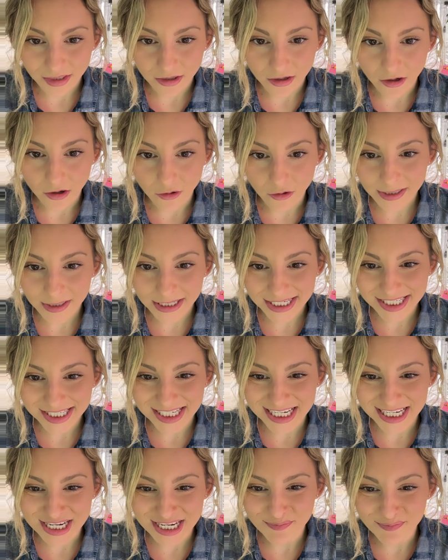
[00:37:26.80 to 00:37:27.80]
Always
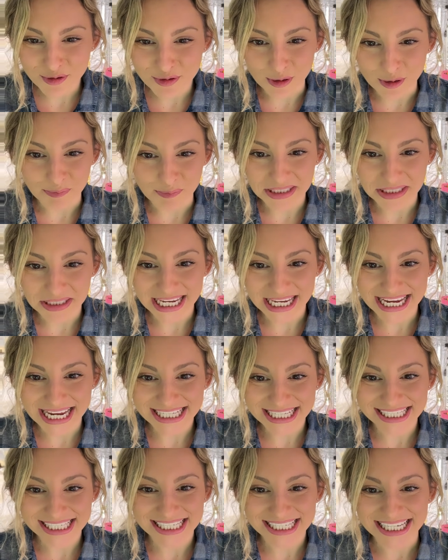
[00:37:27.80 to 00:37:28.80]
keep your
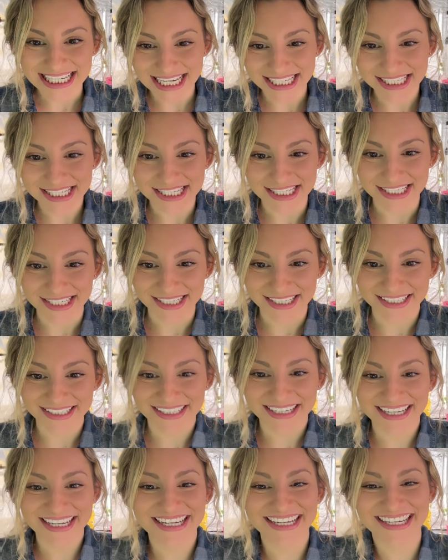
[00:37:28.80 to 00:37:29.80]
plants guessing.
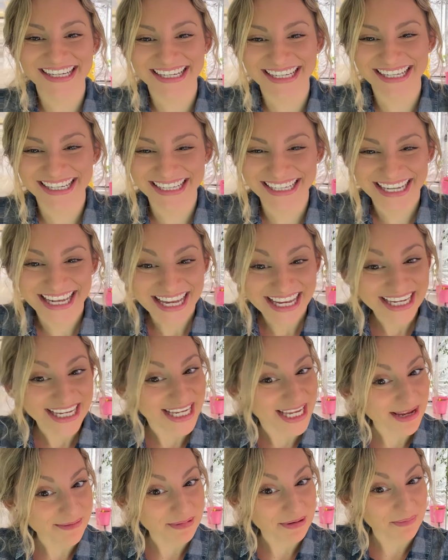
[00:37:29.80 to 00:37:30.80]

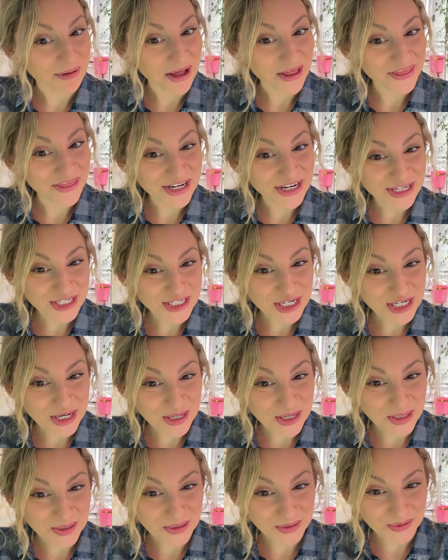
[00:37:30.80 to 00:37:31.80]
Keep them on their
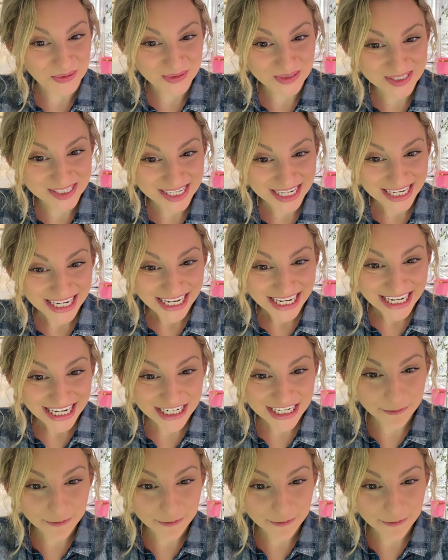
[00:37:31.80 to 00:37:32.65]
toes. In a